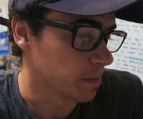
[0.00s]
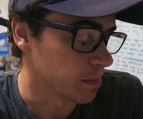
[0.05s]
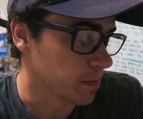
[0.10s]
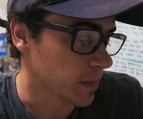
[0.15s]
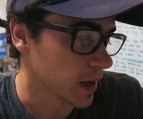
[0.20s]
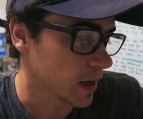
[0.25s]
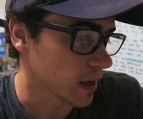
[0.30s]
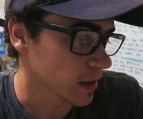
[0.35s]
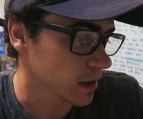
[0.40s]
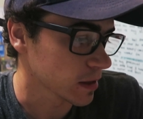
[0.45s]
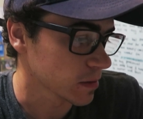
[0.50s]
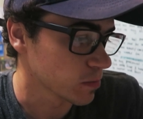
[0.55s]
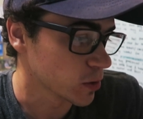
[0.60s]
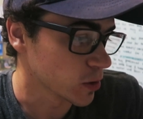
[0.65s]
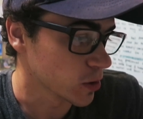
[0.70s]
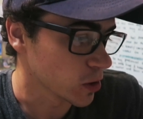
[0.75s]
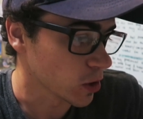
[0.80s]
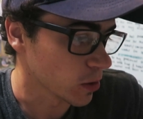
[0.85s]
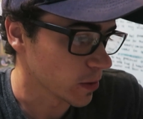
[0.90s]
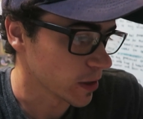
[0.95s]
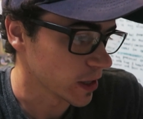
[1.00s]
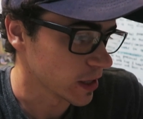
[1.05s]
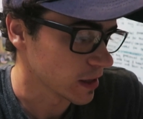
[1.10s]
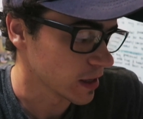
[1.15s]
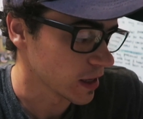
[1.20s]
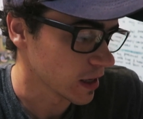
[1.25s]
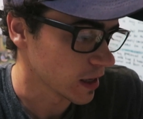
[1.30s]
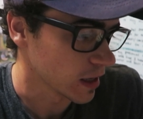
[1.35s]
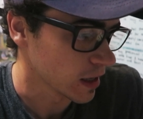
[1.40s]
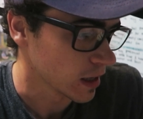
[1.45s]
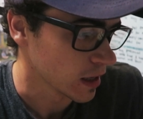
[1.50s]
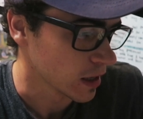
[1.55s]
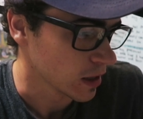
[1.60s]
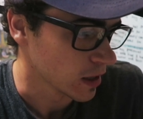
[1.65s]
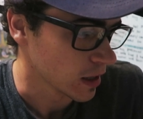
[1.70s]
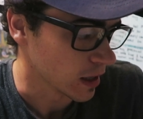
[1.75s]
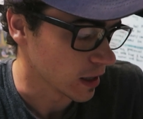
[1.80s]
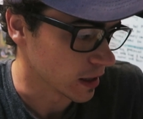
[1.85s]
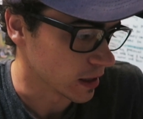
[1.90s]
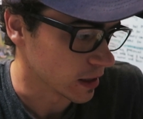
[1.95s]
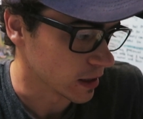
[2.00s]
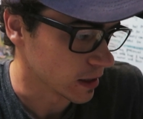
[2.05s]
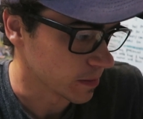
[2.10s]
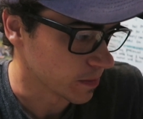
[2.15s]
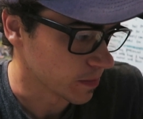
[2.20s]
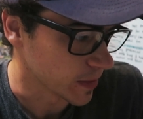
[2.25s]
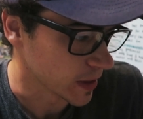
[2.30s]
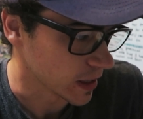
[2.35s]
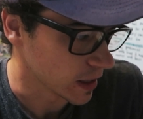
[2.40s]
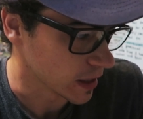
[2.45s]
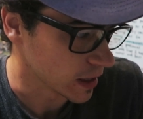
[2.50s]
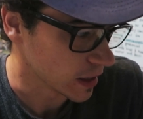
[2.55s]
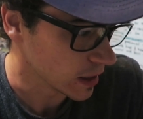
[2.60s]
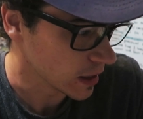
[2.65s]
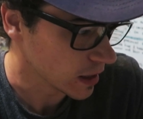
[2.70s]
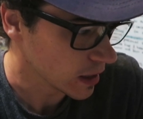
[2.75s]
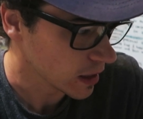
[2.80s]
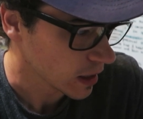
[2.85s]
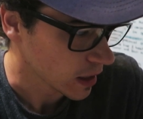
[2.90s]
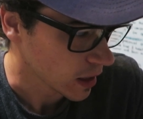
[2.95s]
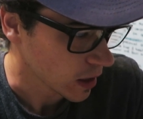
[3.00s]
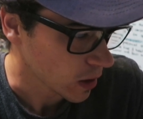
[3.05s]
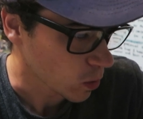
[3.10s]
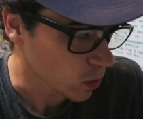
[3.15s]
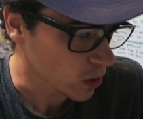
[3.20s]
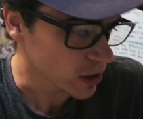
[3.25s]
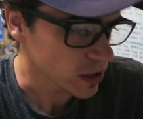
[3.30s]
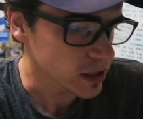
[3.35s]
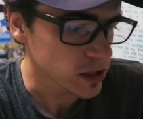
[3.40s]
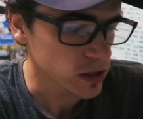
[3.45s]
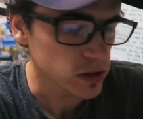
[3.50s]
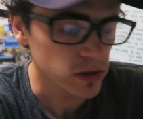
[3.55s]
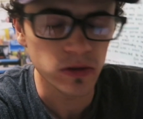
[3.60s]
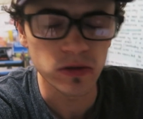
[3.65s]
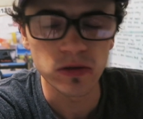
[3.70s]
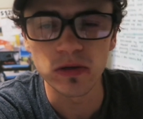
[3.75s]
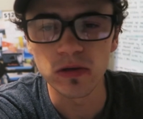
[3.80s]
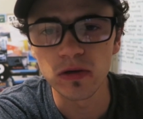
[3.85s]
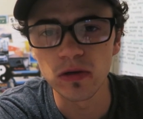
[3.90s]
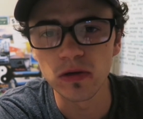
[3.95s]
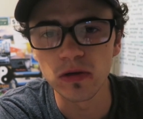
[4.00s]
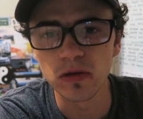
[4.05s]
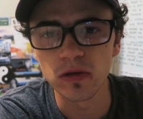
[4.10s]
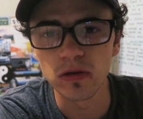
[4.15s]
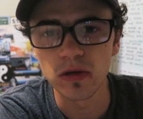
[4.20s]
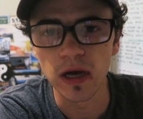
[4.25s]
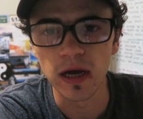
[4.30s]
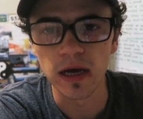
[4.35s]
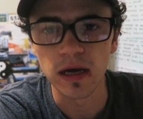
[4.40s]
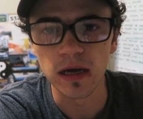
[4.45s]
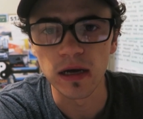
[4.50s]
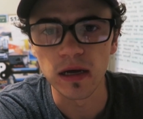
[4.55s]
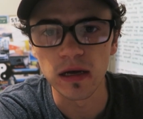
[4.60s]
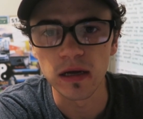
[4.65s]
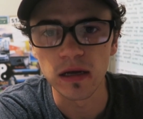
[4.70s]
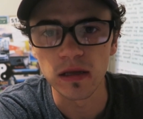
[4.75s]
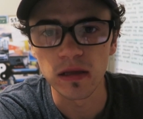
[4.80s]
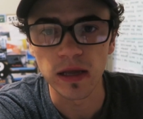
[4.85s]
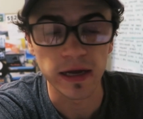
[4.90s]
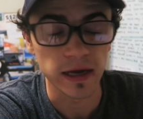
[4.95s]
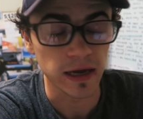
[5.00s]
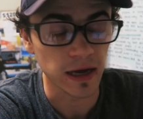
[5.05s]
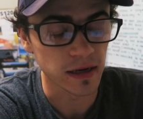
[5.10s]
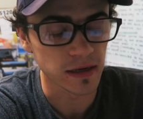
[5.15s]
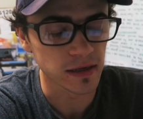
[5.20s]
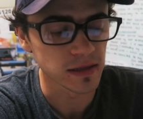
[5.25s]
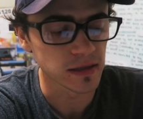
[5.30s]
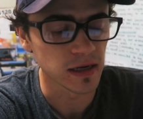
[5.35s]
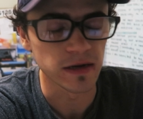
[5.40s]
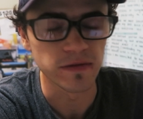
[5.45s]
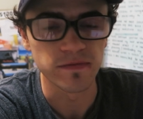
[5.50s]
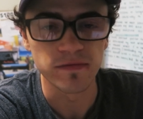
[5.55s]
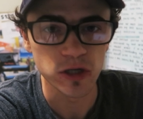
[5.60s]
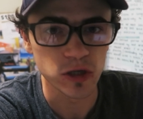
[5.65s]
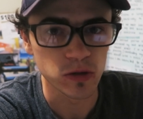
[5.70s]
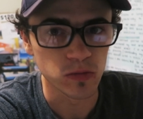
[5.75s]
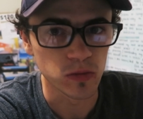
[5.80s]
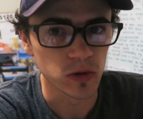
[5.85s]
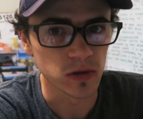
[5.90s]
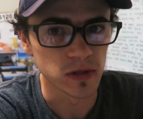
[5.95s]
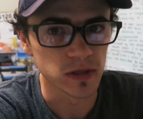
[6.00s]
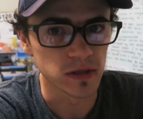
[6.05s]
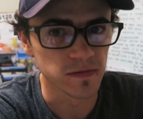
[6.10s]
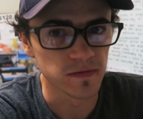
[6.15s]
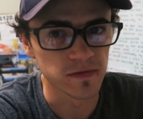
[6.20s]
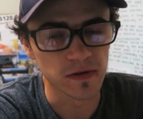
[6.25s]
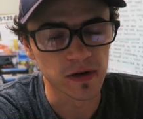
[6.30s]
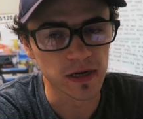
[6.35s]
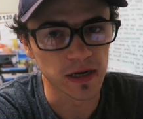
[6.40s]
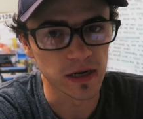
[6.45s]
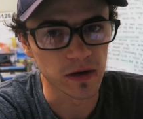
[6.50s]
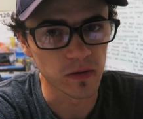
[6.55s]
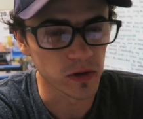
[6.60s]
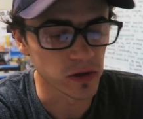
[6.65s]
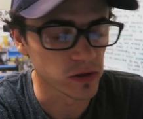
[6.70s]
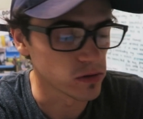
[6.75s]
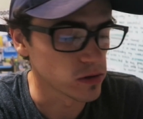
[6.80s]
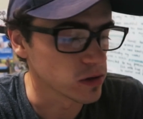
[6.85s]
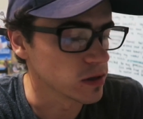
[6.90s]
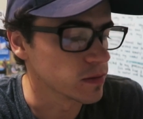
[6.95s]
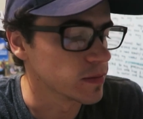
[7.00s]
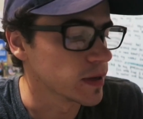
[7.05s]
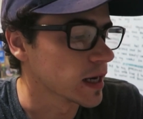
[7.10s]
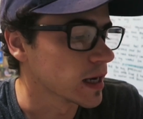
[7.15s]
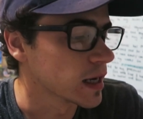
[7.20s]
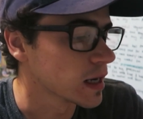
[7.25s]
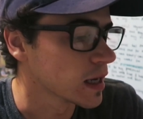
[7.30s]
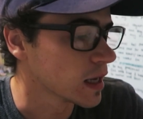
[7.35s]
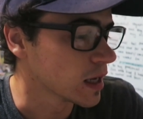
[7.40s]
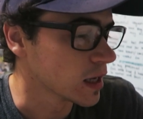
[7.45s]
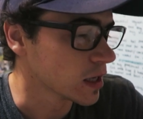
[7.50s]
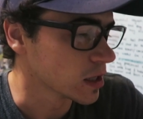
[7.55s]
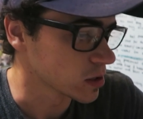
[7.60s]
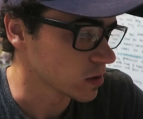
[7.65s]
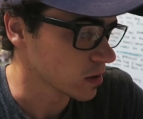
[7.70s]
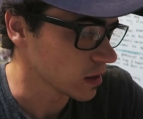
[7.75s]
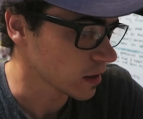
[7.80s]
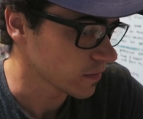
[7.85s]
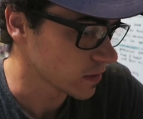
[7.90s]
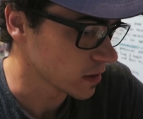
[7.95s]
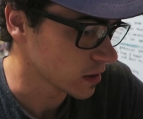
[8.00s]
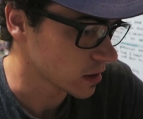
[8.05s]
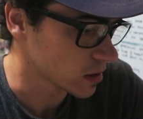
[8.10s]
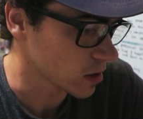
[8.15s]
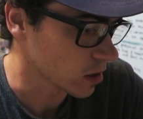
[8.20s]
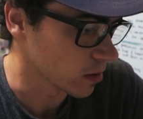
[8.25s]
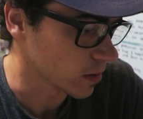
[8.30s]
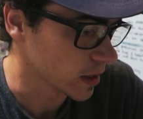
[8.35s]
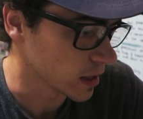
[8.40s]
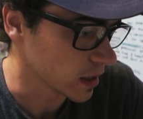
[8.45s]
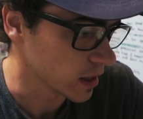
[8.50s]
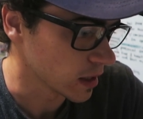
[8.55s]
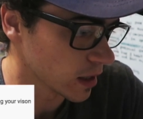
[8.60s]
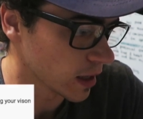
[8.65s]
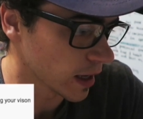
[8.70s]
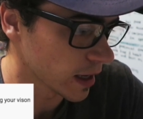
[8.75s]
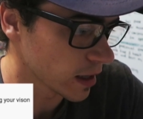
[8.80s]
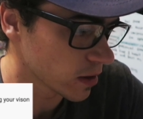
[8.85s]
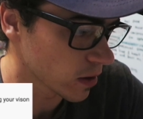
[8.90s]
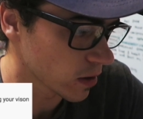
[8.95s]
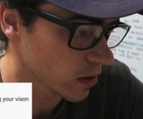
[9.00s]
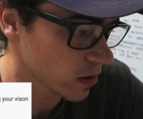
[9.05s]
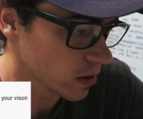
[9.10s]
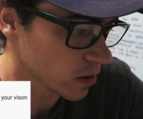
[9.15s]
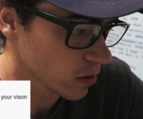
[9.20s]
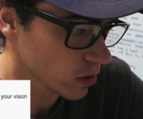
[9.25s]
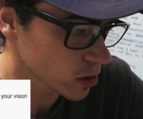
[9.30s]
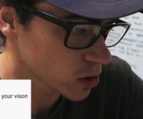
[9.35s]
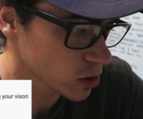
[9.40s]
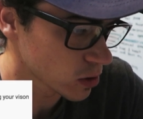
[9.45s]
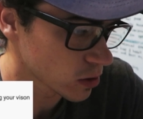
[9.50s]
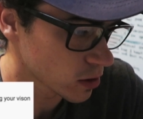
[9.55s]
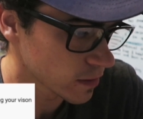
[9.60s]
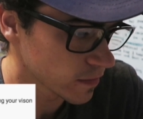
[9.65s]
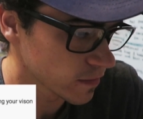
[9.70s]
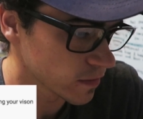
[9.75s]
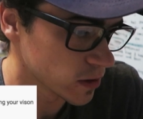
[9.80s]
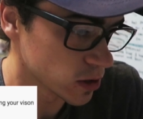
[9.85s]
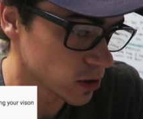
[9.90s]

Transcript: Mark put a comment in there and he wanted to understand vision boards and find out what they're all about. So he left this comment here, "Hey Cody, not sure if